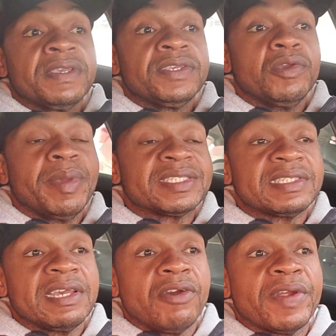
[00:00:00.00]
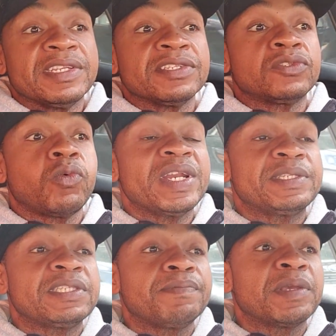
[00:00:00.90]
you may say, all right, the
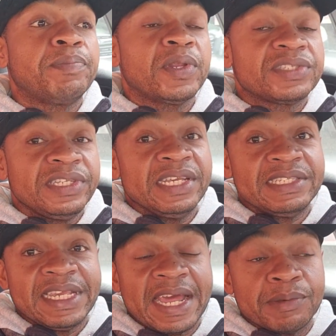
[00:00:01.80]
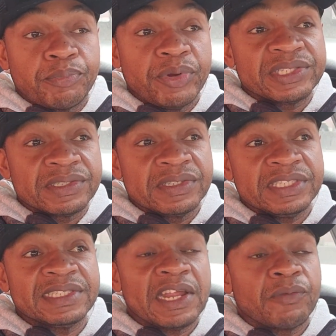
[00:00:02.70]
20-something plus years he got in prison
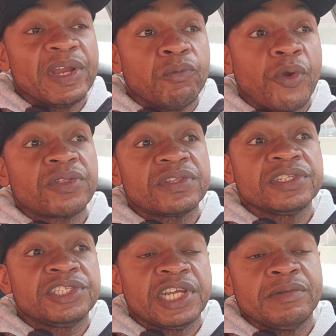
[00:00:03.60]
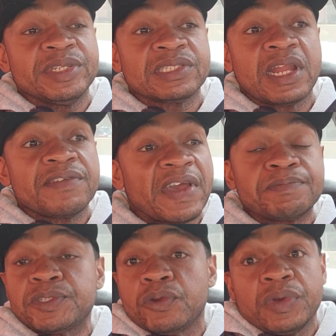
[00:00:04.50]
is not really worth the gentleman's life.
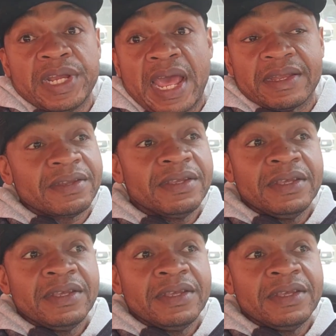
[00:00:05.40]
Absolutely not.